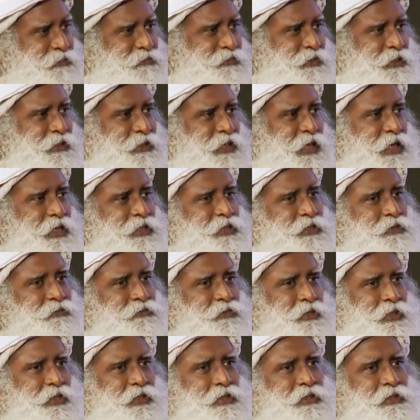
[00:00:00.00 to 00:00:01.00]
different kinds
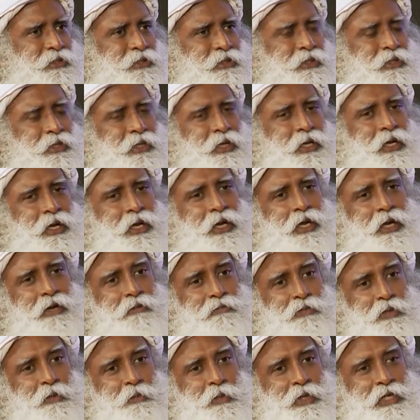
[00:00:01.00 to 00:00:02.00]
of things.
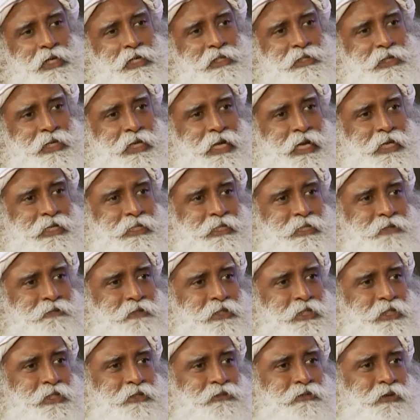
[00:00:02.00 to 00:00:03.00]
Everybody is an
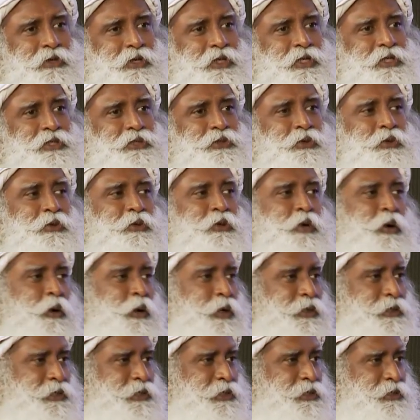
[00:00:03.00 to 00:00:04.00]
activist for his own
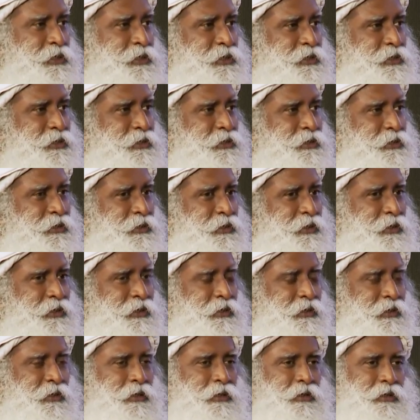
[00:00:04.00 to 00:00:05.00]
causes.
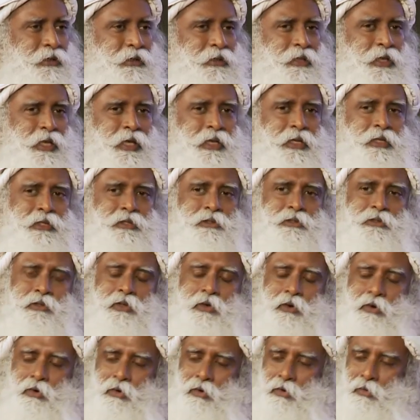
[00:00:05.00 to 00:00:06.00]
There is
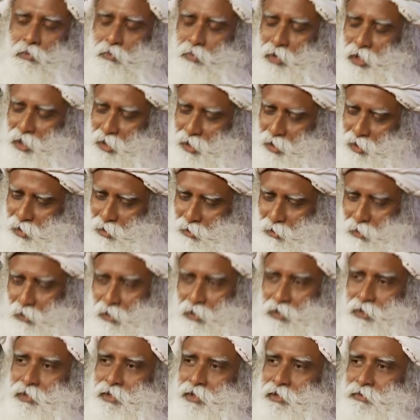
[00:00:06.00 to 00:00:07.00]
no bloody
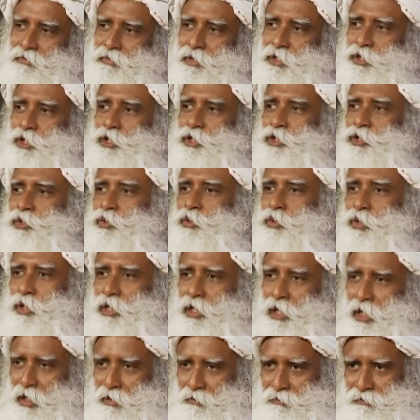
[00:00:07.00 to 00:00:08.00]
cause which is good
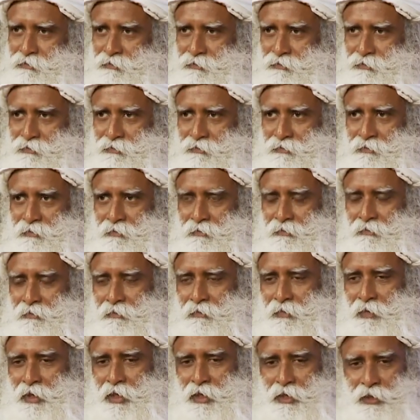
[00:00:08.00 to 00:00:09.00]
enough
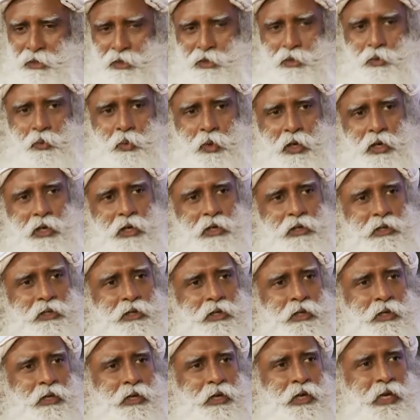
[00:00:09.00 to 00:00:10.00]
in this world
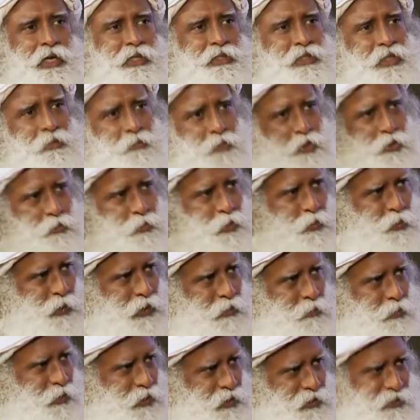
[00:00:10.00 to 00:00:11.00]
except human
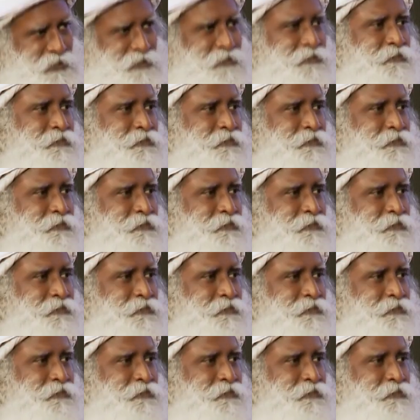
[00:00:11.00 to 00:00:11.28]
well-being.